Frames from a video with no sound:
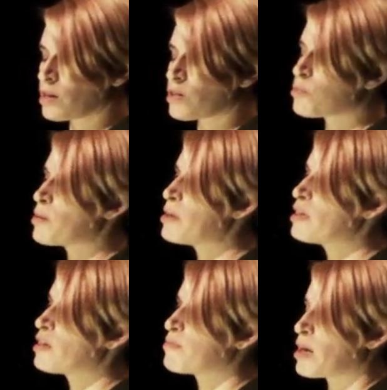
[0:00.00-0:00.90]
The women
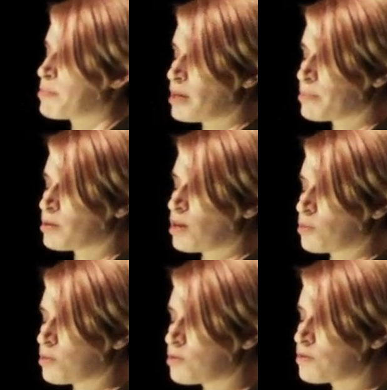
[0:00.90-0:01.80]
of my people are
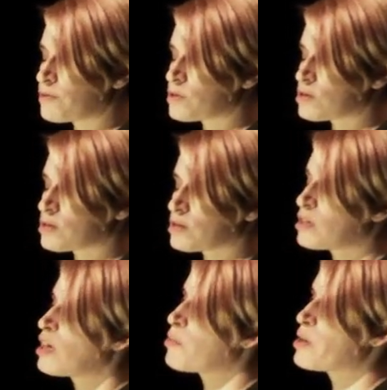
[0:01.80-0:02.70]
wolves,
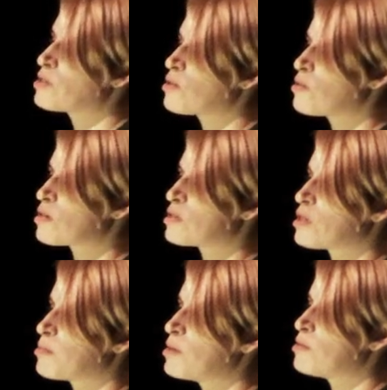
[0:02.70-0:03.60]
and we talk to the
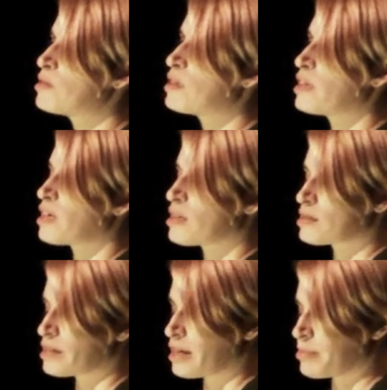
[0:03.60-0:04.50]
moon in our
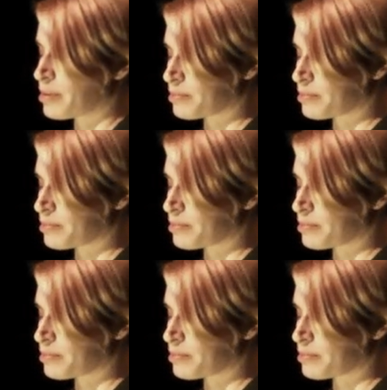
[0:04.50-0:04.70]
sleep.